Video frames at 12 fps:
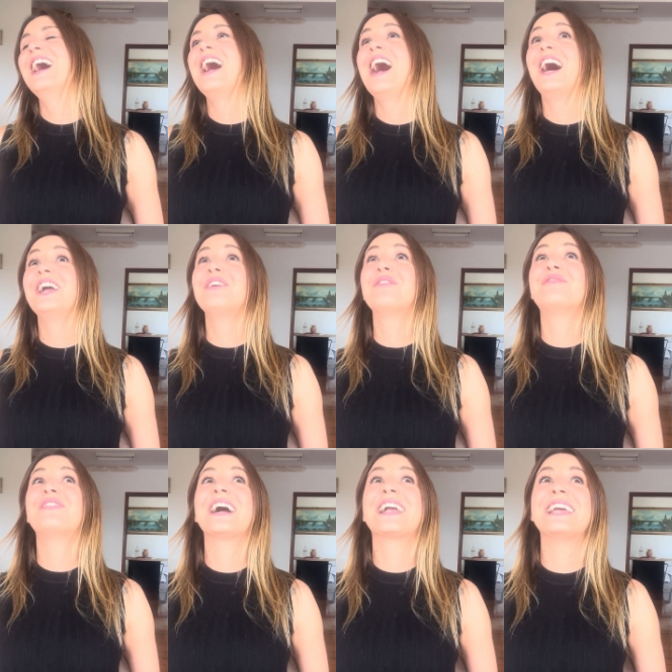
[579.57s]
Are you
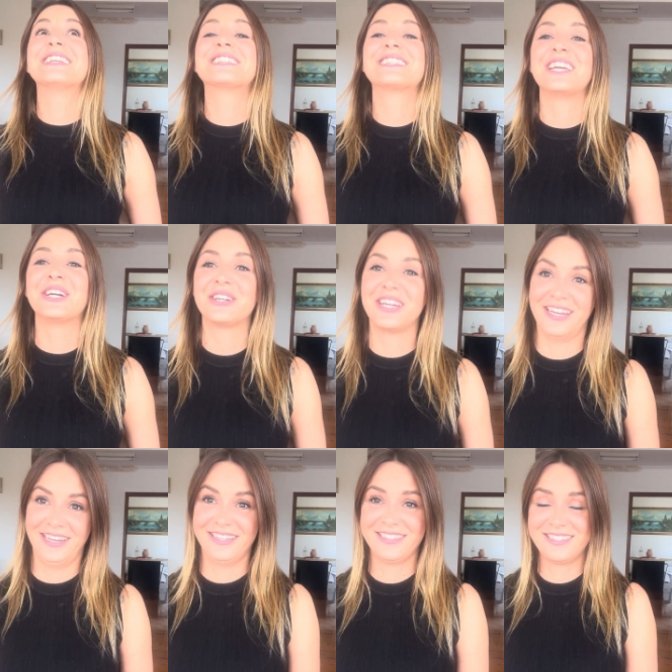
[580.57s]
fucking
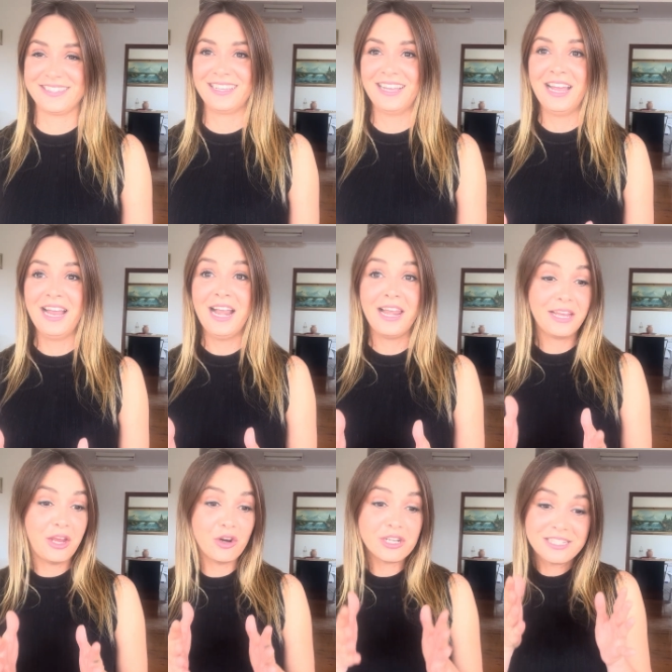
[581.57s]
serious?
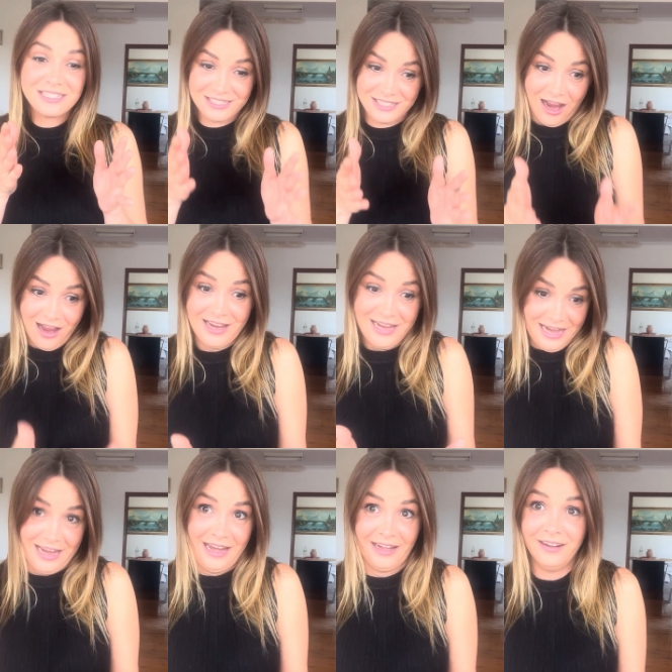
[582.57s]
Like, you're
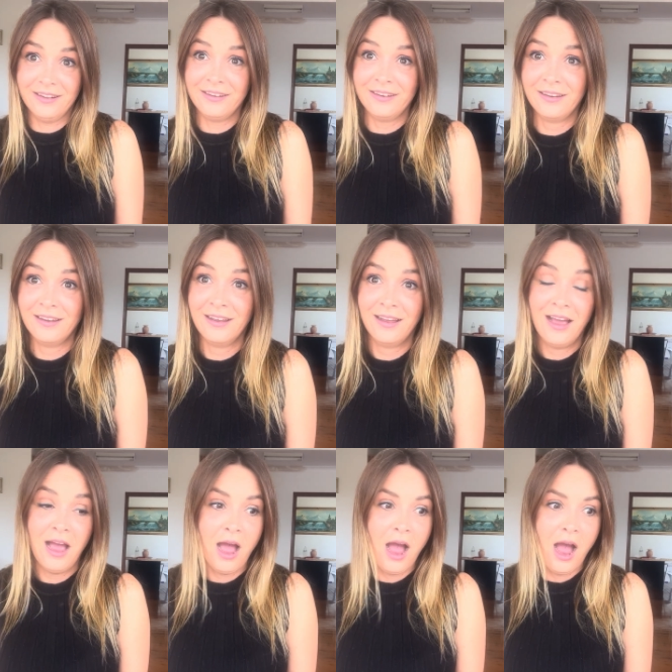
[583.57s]
dying.
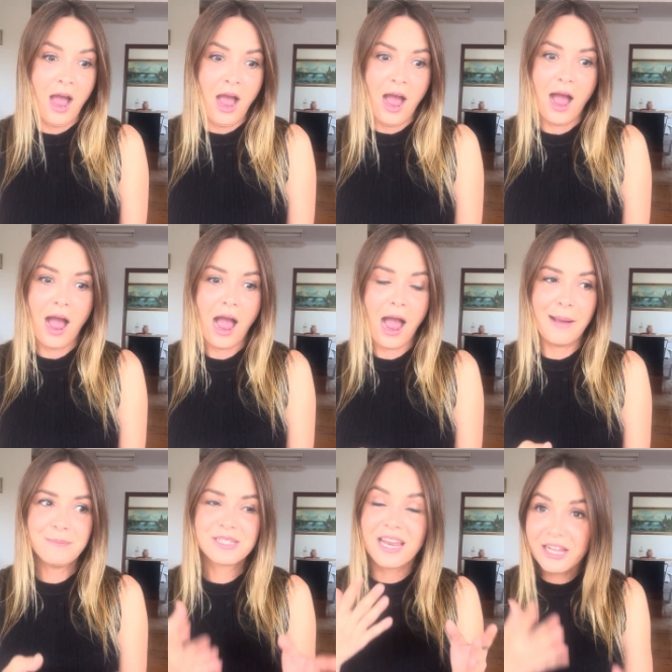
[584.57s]

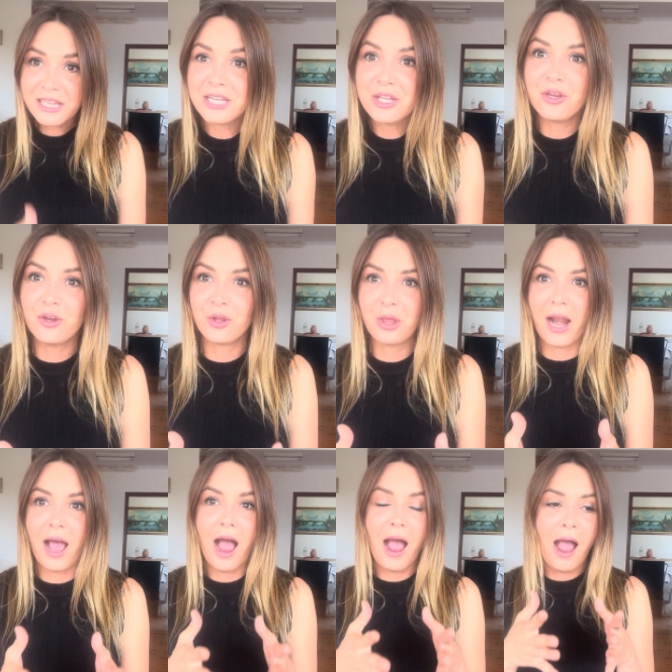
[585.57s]
I'm telling you
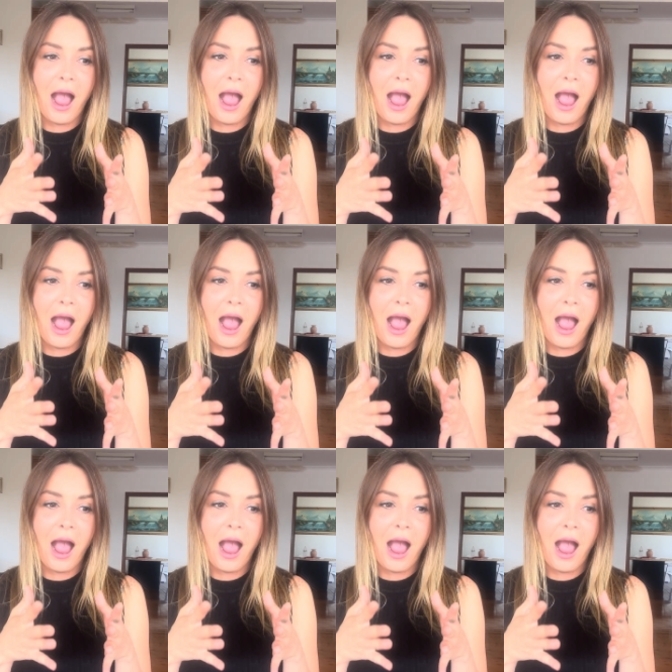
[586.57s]
that